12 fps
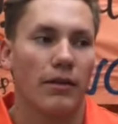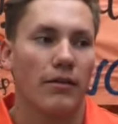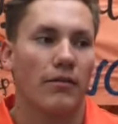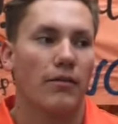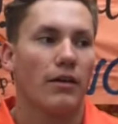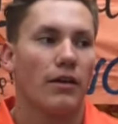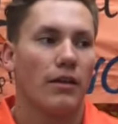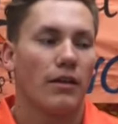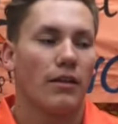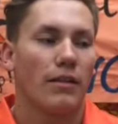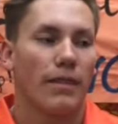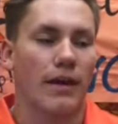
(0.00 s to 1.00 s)
I know
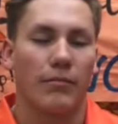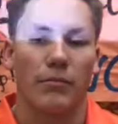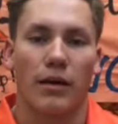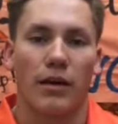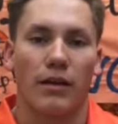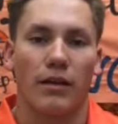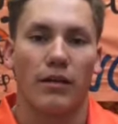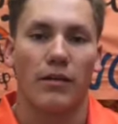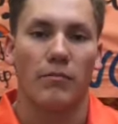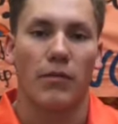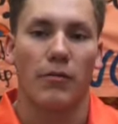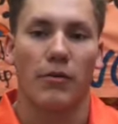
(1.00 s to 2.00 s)
that my
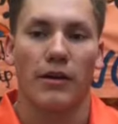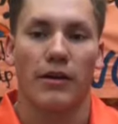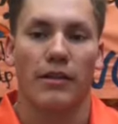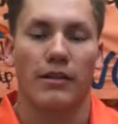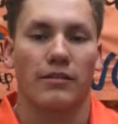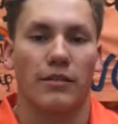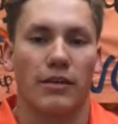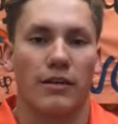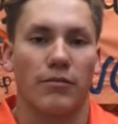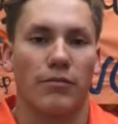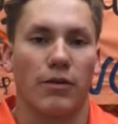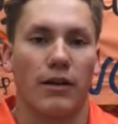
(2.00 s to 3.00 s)
my work ethic is good
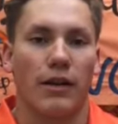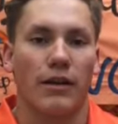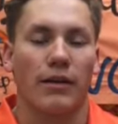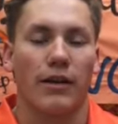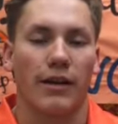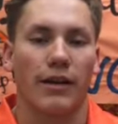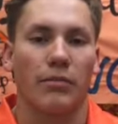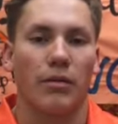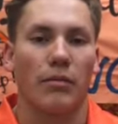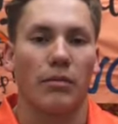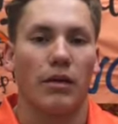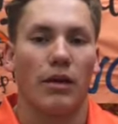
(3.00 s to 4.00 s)
enough where I, I can keep
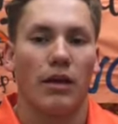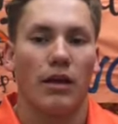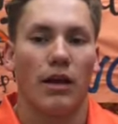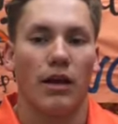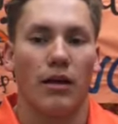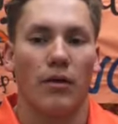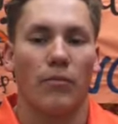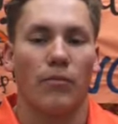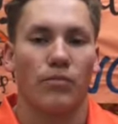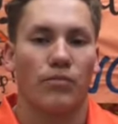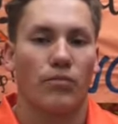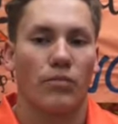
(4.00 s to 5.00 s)
up.
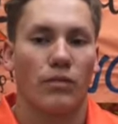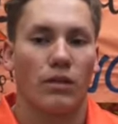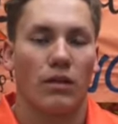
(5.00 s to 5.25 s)
Um,